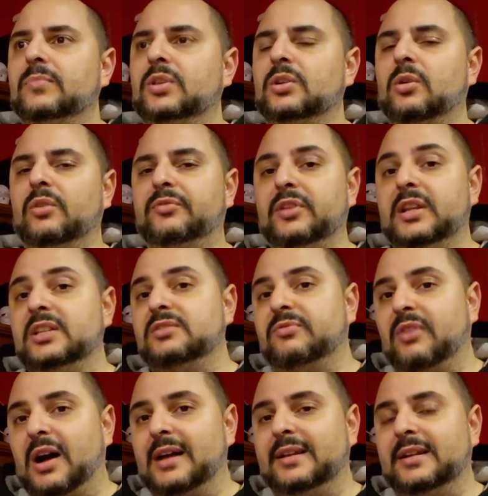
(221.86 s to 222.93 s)
know, if it is
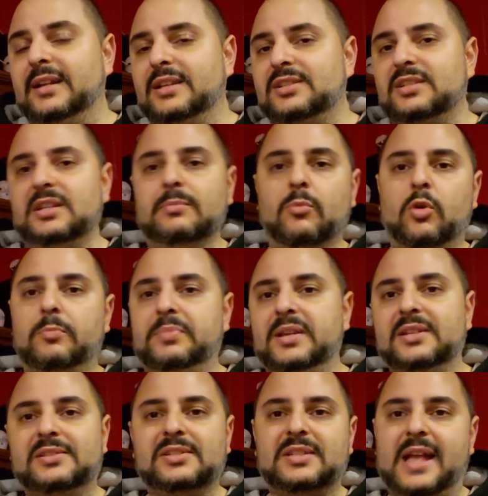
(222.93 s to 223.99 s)
Vatanen, I see more
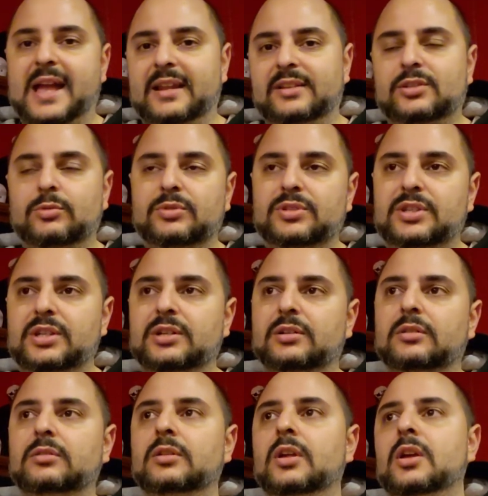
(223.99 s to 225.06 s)
pieces added to a
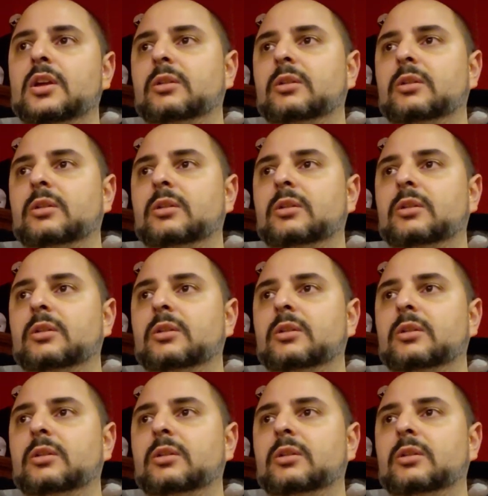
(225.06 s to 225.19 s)
deal.